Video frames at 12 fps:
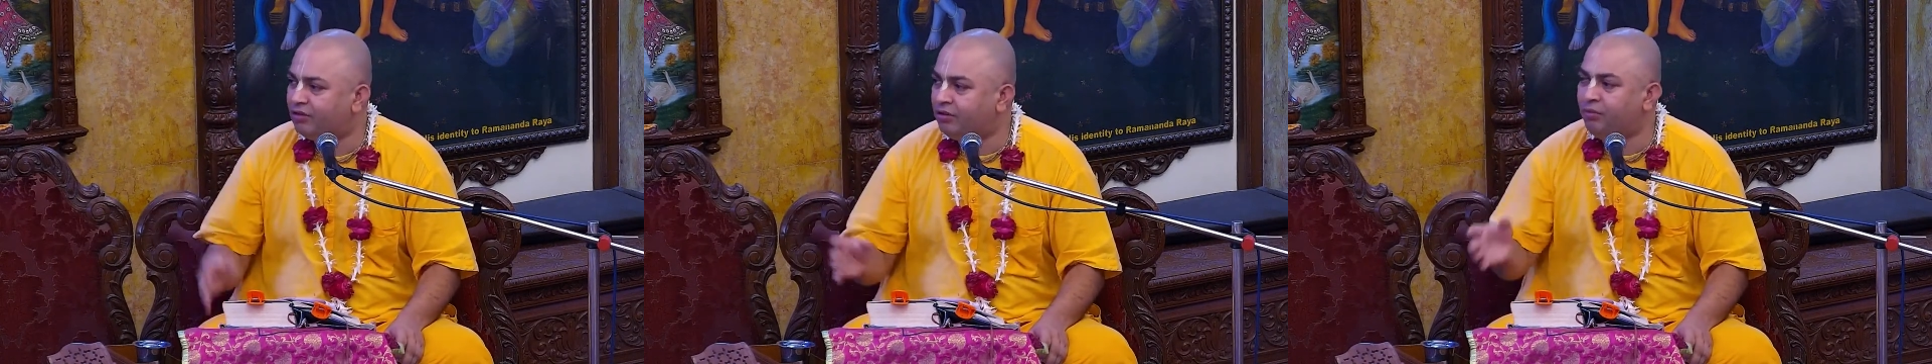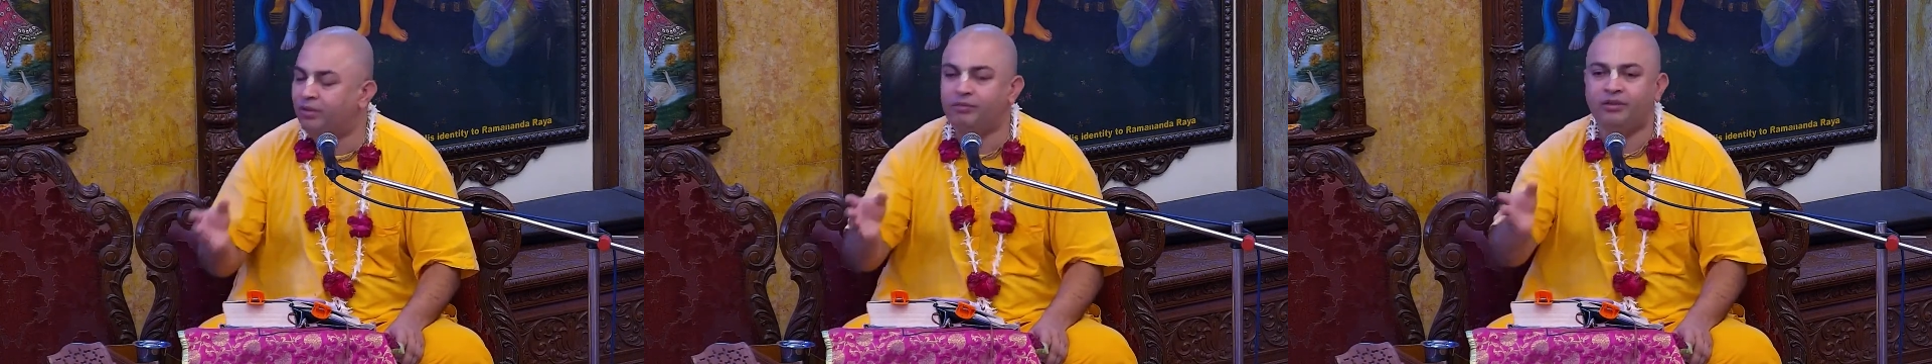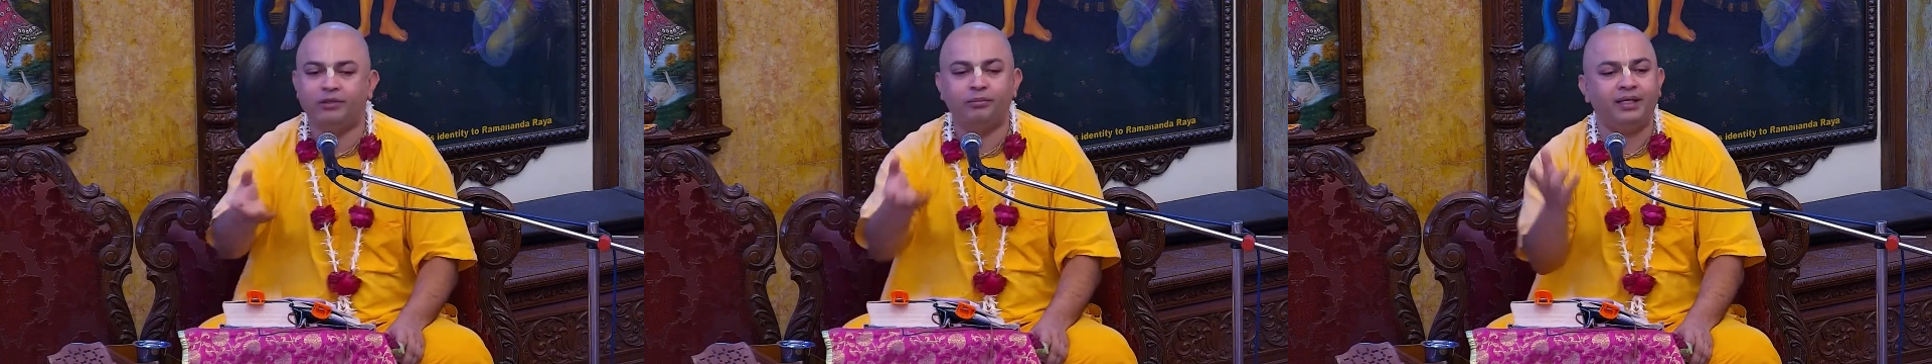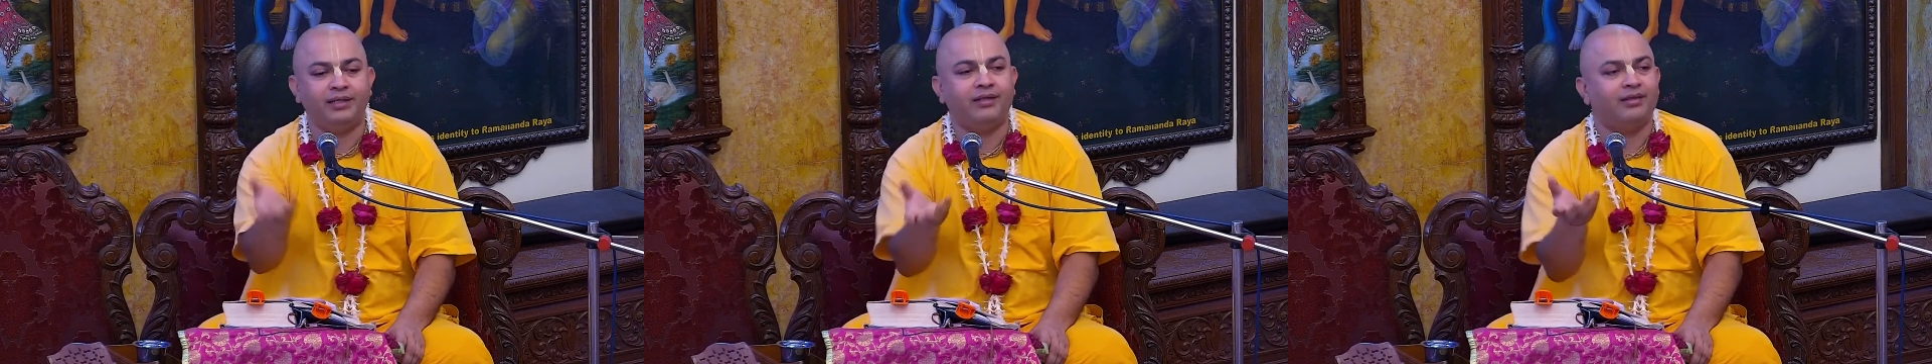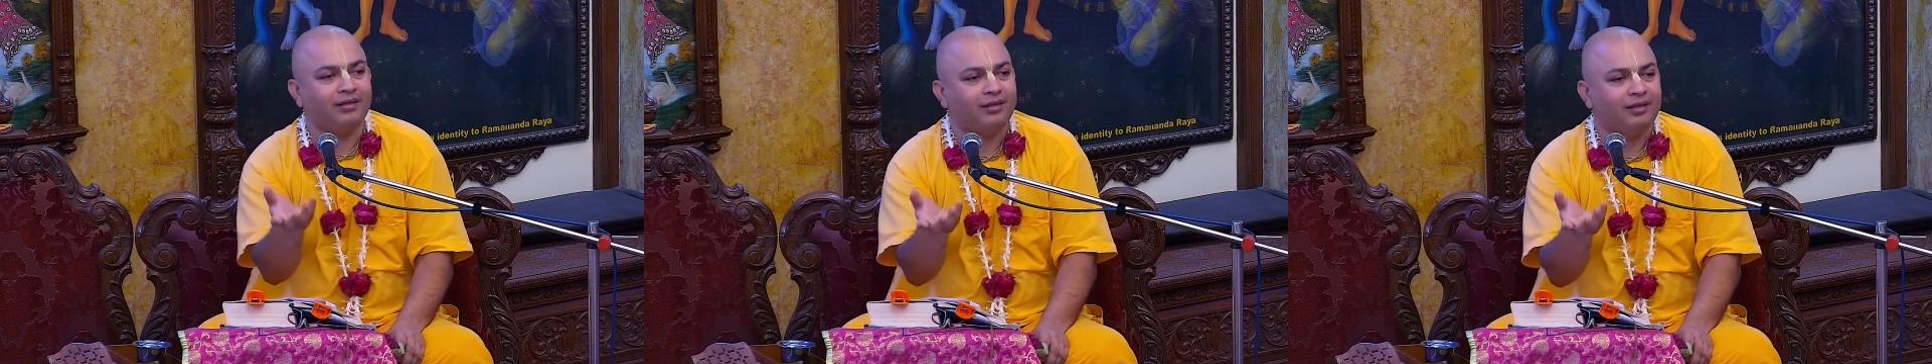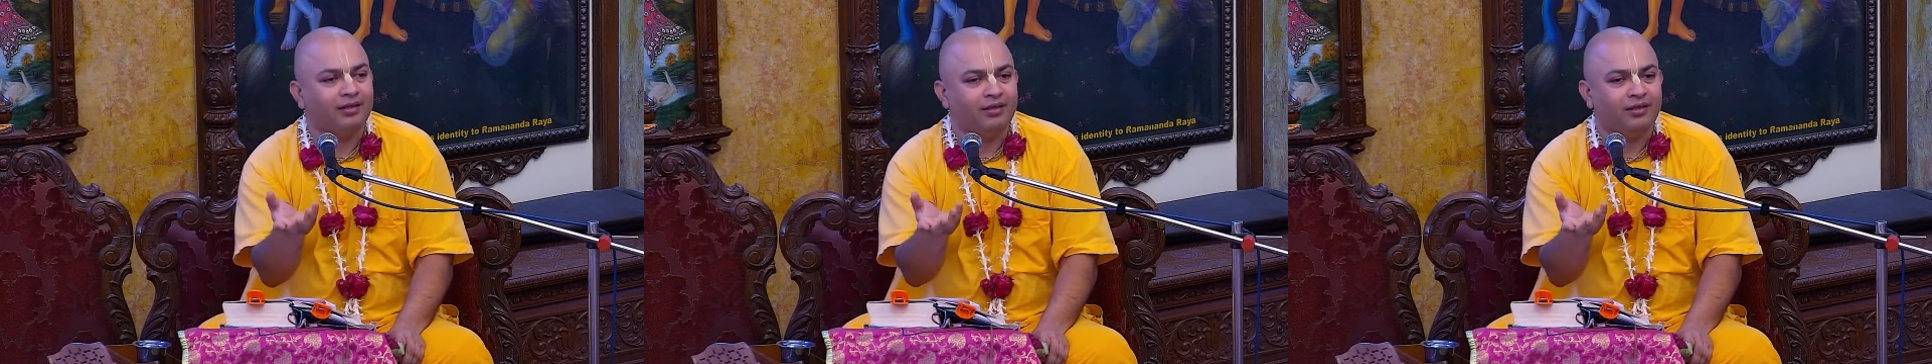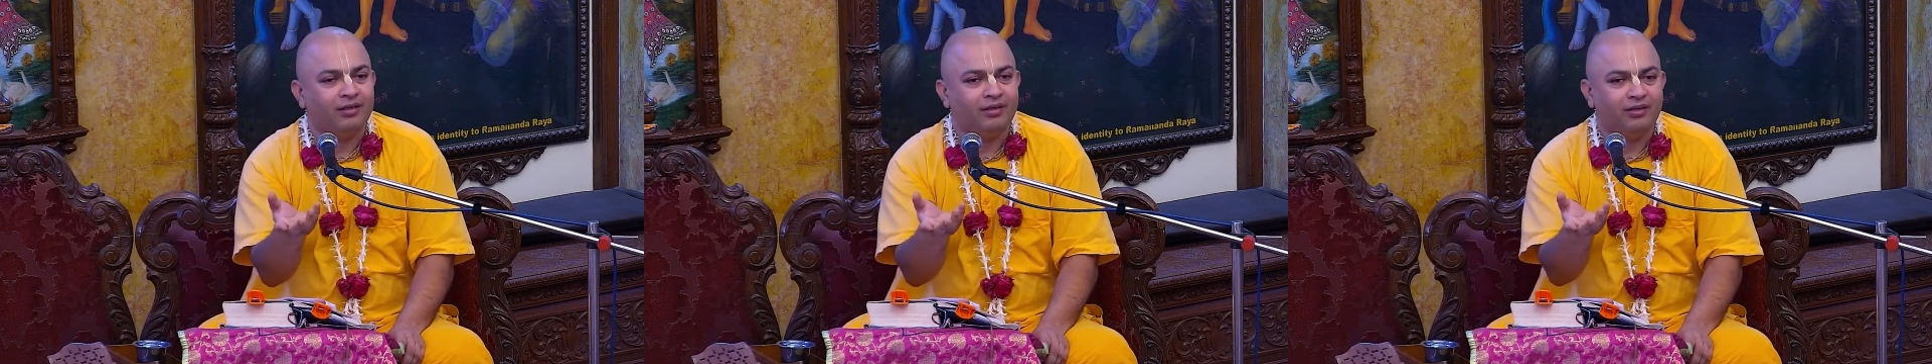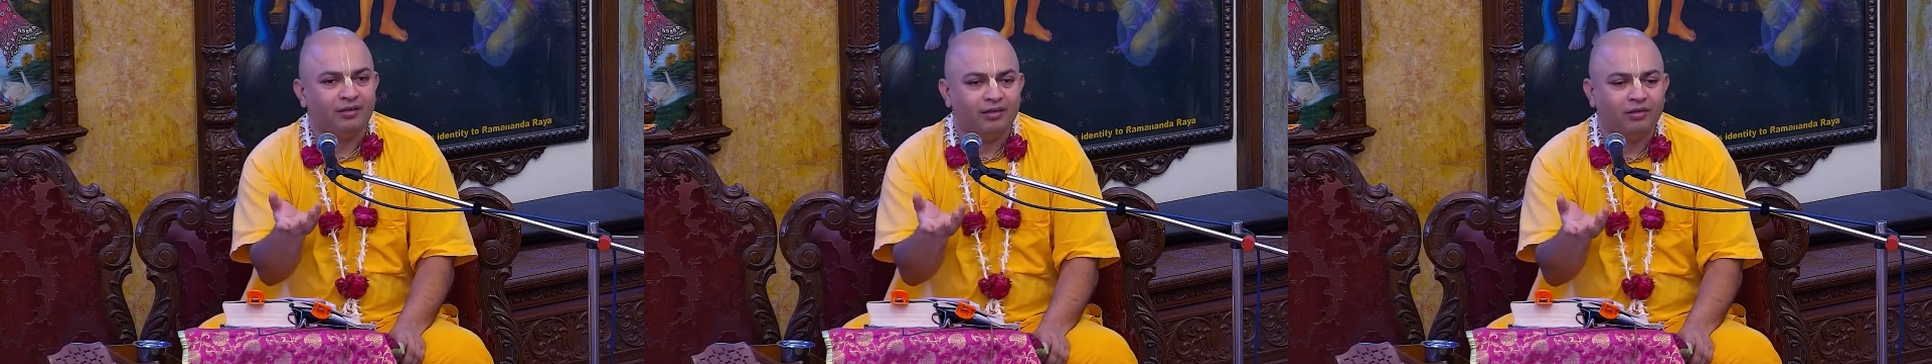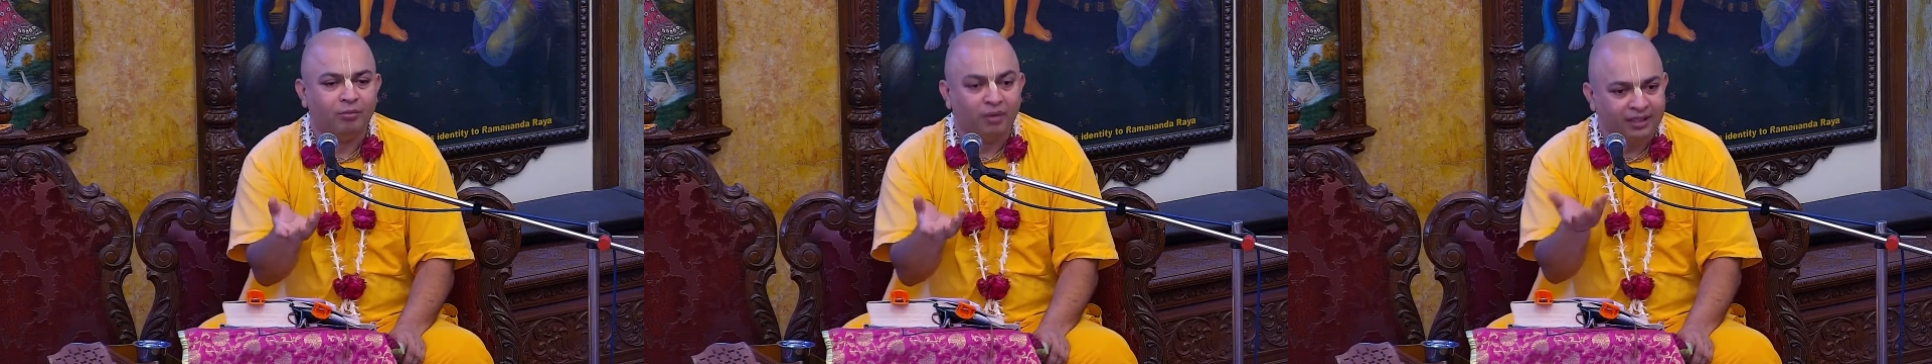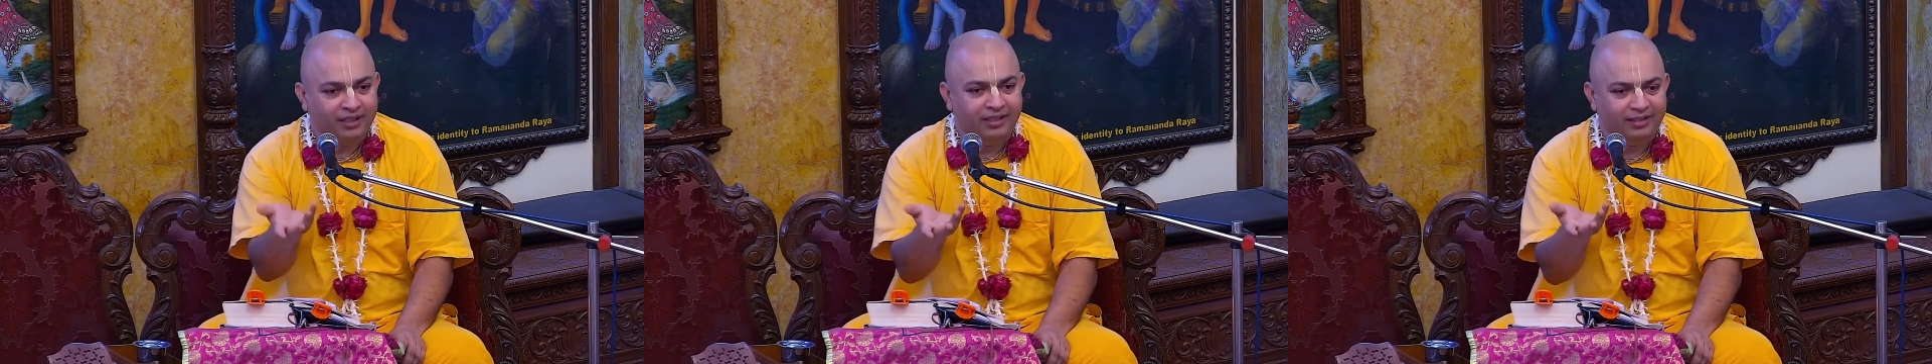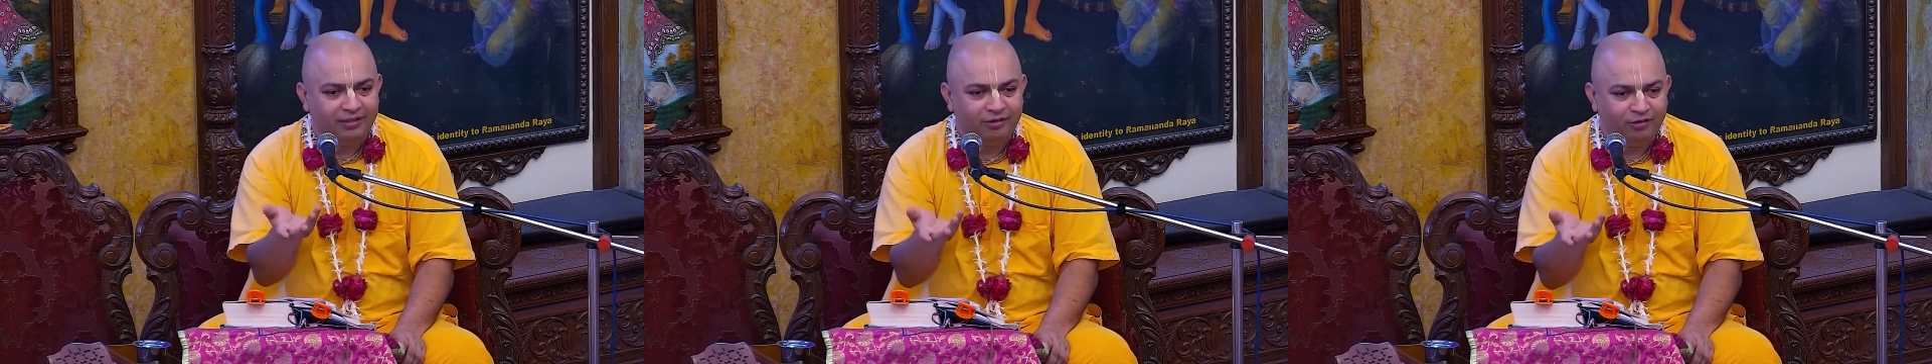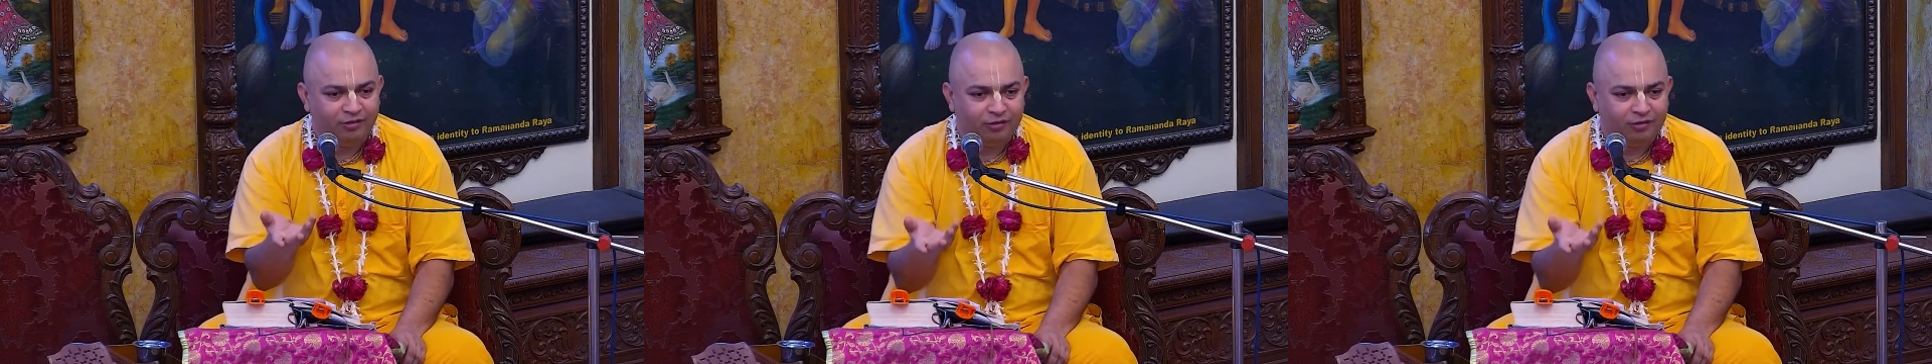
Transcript: For someone will make money,